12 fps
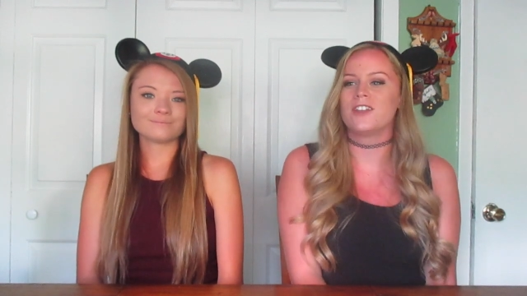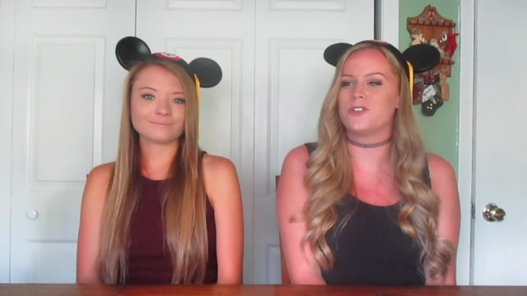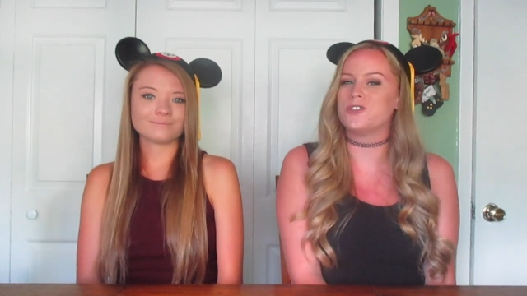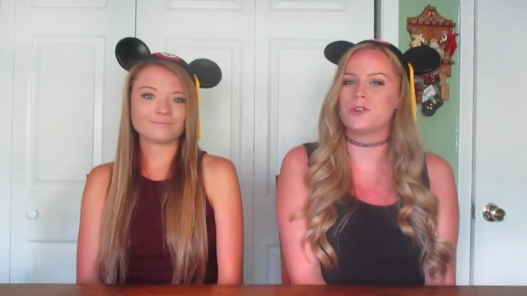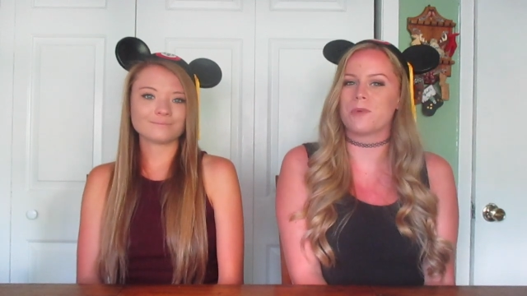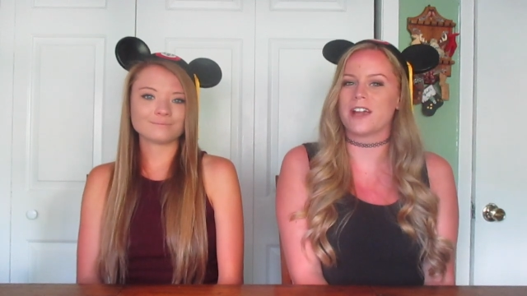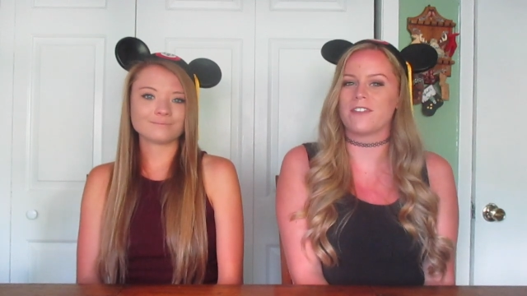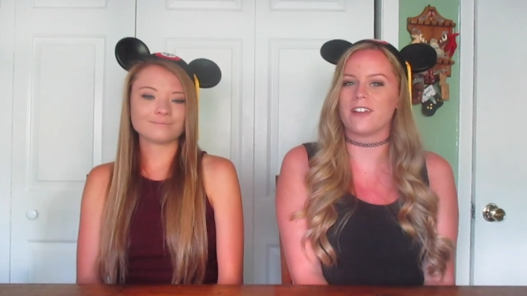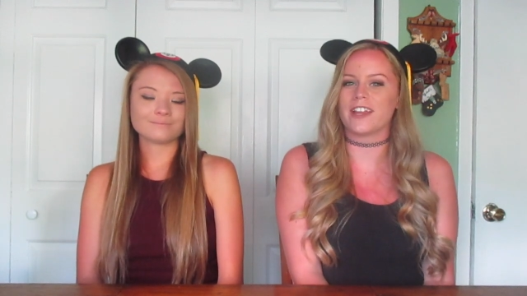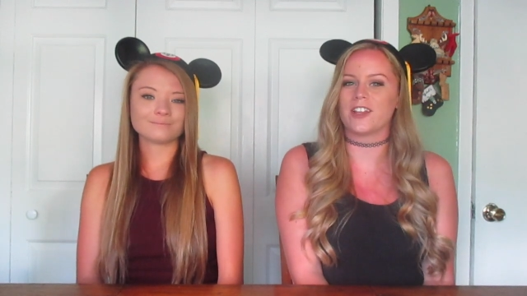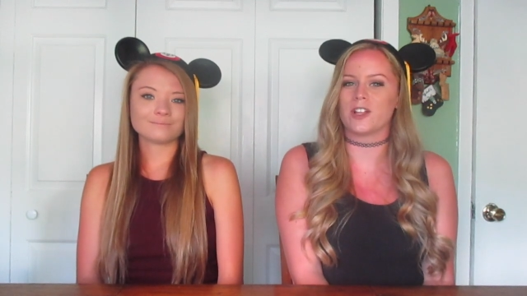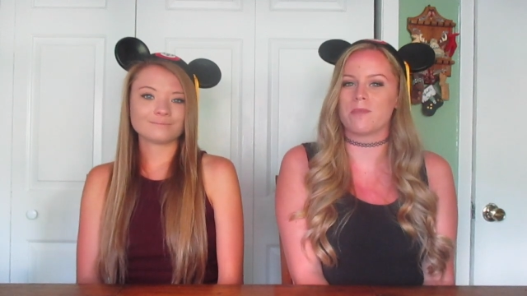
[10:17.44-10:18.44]
Speaker 1: you to wear
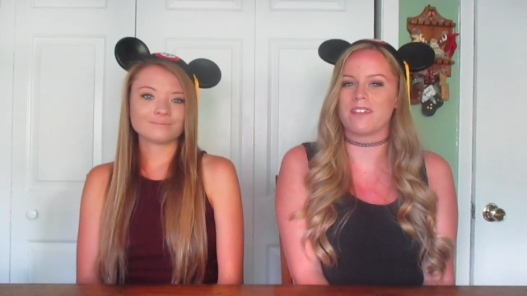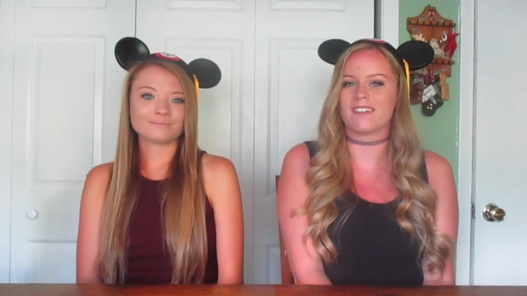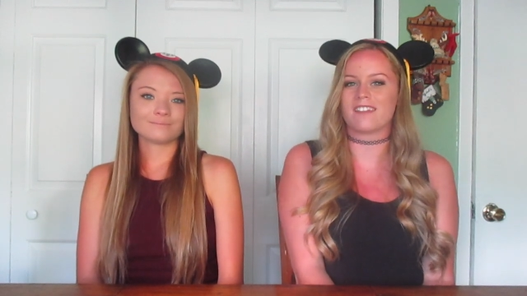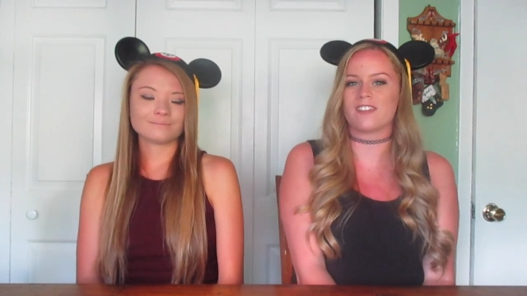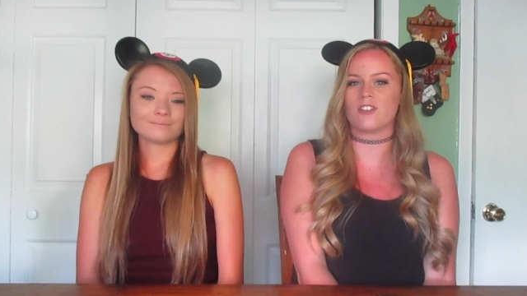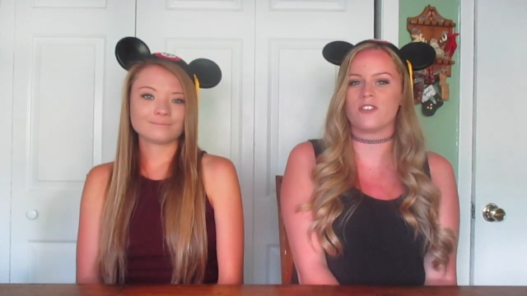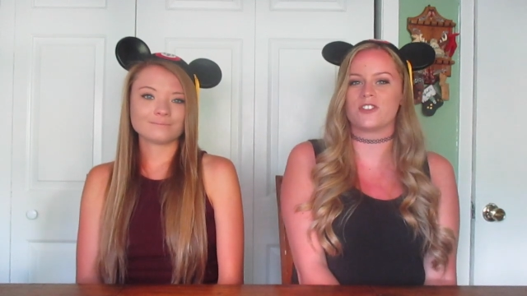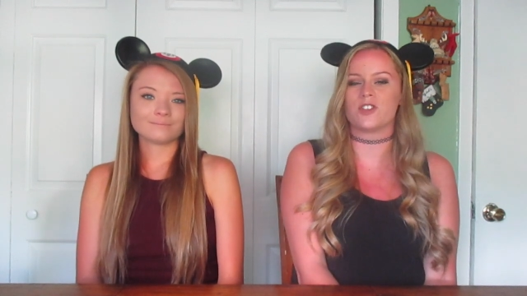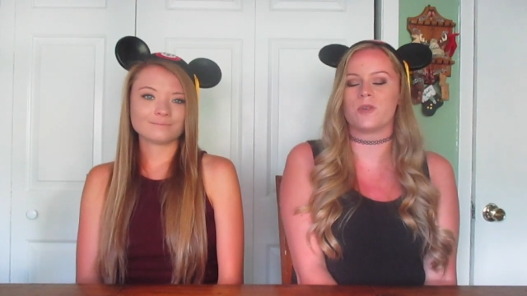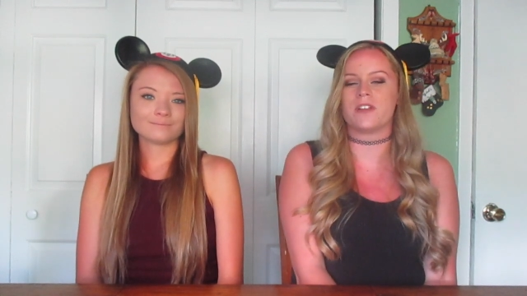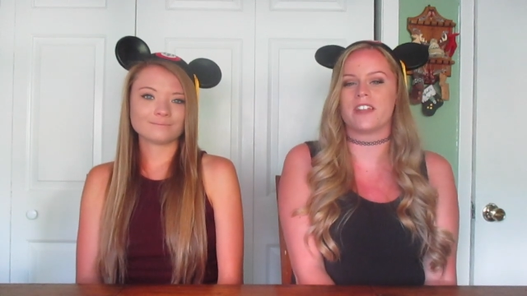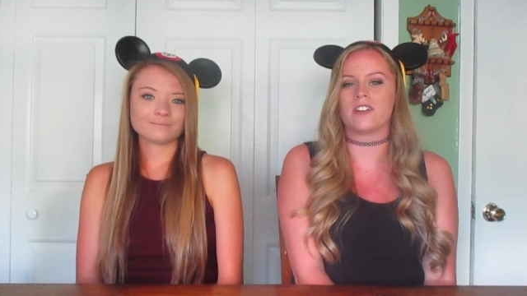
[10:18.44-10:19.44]
regular business clothes to
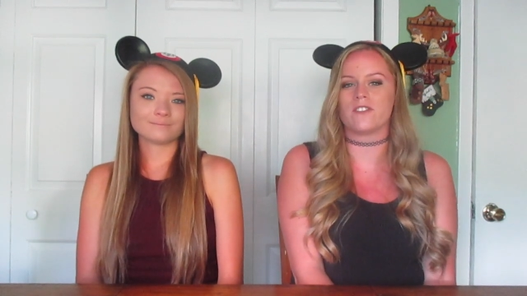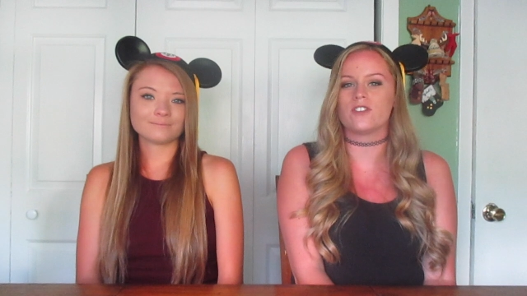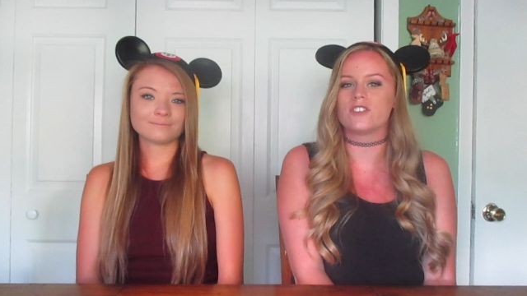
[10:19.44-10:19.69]
an interview.